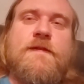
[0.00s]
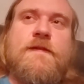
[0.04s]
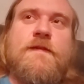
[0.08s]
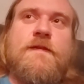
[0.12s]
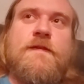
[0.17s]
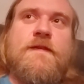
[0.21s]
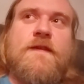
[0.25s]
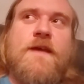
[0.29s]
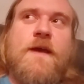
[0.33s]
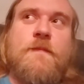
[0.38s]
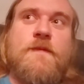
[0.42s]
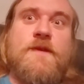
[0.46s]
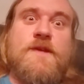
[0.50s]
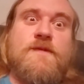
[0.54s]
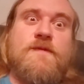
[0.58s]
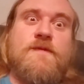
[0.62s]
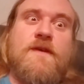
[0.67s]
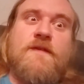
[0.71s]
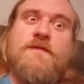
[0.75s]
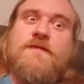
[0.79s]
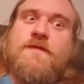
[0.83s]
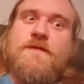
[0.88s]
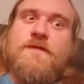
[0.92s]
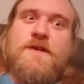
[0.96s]
them as
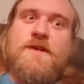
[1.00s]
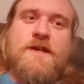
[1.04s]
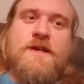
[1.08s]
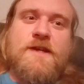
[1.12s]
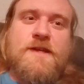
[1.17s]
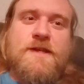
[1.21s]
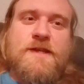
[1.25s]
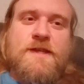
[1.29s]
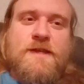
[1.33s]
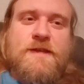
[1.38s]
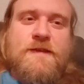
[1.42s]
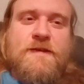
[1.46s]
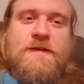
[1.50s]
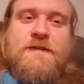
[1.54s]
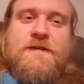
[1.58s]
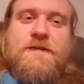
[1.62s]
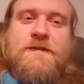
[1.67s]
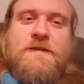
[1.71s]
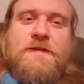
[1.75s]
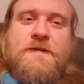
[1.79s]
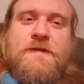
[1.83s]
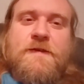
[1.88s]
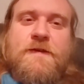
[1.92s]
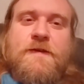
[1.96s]
refugees.
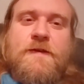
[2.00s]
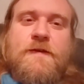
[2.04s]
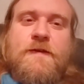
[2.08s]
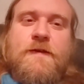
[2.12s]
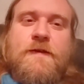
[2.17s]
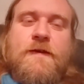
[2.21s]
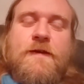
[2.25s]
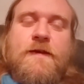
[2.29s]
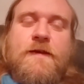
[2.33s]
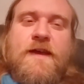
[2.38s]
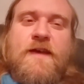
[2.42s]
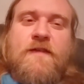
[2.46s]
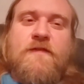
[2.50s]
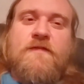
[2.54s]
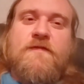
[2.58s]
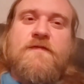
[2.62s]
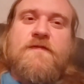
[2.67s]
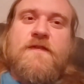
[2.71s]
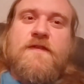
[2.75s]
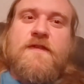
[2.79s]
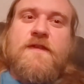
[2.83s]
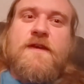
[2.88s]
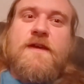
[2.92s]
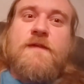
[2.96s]
I have a
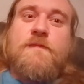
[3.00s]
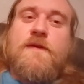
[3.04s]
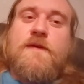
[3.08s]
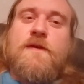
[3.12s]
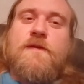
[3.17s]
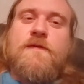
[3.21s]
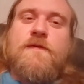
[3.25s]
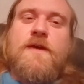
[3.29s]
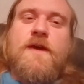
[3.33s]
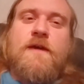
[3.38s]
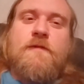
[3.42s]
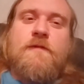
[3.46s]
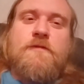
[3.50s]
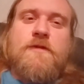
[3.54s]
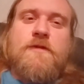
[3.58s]
feeling he'd be okay with